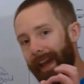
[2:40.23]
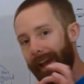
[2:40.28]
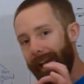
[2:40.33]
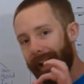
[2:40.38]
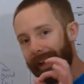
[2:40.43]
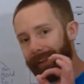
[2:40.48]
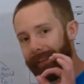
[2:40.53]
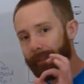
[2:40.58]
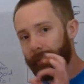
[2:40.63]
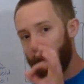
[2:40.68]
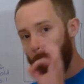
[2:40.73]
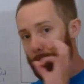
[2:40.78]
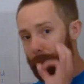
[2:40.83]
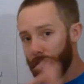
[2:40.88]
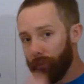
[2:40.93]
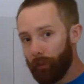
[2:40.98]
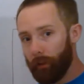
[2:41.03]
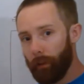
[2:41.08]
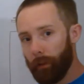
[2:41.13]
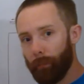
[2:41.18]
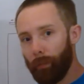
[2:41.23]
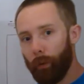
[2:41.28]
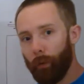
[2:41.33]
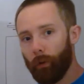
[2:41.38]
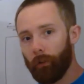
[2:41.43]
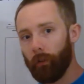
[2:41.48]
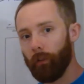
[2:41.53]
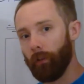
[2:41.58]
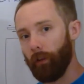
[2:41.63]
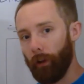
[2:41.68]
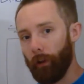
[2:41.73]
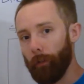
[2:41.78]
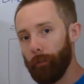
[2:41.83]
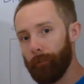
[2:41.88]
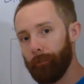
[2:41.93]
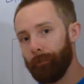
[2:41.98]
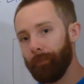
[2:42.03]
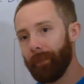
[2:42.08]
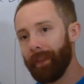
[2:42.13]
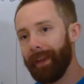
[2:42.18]
exceptionally important though
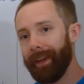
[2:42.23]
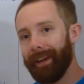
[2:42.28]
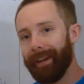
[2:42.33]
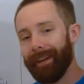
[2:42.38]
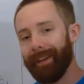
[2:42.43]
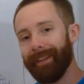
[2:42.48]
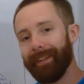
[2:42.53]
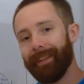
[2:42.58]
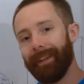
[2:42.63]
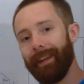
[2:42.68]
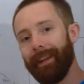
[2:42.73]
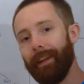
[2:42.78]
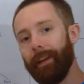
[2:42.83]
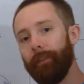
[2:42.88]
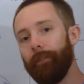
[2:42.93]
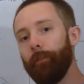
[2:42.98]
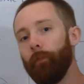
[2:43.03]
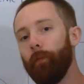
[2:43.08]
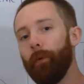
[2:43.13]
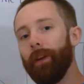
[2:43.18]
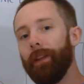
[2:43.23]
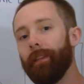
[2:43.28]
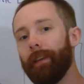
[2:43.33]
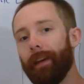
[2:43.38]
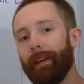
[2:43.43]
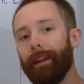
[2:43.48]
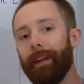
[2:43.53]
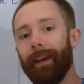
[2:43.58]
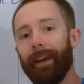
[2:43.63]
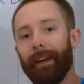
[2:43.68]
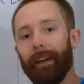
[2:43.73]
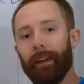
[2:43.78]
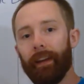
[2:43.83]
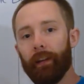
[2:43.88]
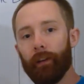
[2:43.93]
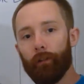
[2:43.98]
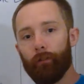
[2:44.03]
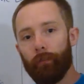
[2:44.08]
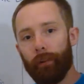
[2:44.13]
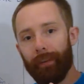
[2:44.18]
is if we then
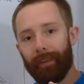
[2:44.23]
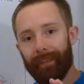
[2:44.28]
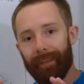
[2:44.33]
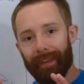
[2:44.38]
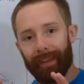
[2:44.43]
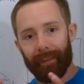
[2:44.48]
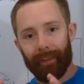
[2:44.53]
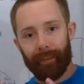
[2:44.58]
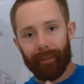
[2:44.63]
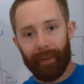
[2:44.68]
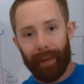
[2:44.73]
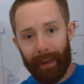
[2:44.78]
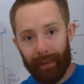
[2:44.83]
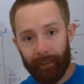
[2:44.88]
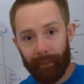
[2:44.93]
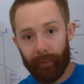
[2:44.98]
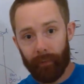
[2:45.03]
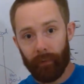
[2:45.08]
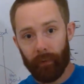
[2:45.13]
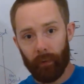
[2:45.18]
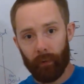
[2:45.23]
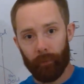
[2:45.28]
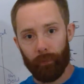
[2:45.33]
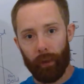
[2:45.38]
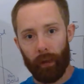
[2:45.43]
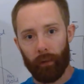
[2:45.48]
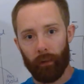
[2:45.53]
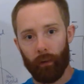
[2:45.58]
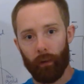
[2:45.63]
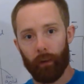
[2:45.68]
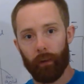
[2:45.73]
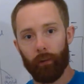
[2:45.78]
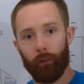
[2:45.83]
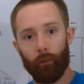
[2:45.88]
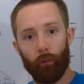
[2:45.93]
increase the intensity of that light,